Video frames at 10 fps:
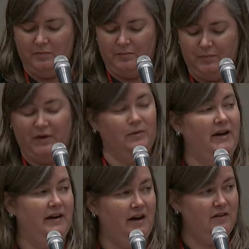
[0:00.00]
But
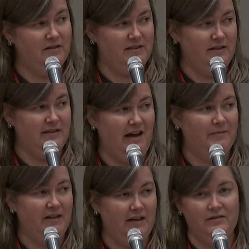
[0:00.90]
right now, there's things
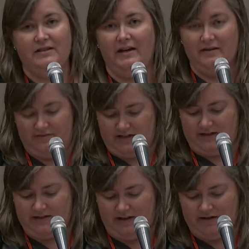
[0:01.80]
happening outside of
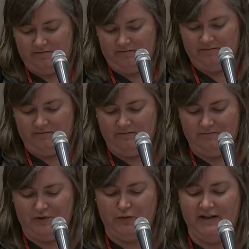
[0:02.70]
DSA.
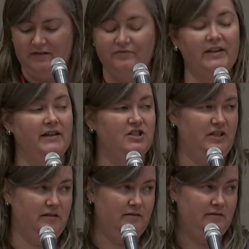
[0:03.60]
Between
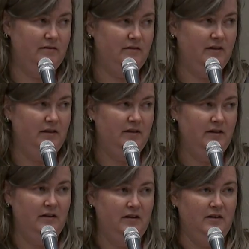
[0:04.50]
inflation,
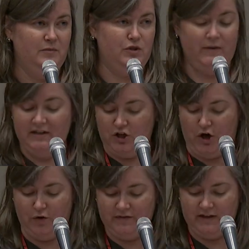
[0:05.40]
between
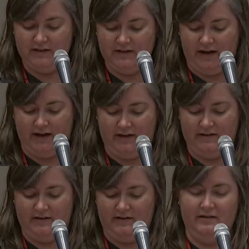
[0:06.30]
COVID
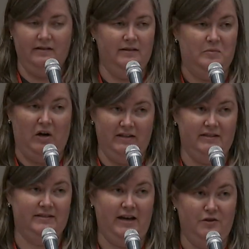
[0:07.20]
and the
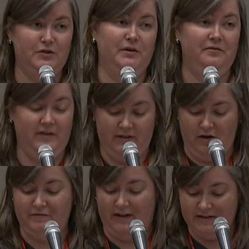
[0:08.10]
boss's
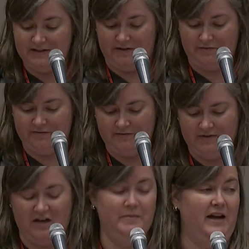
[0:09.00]
counter-offensive
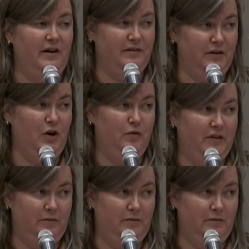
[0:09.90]
coming out of the COVID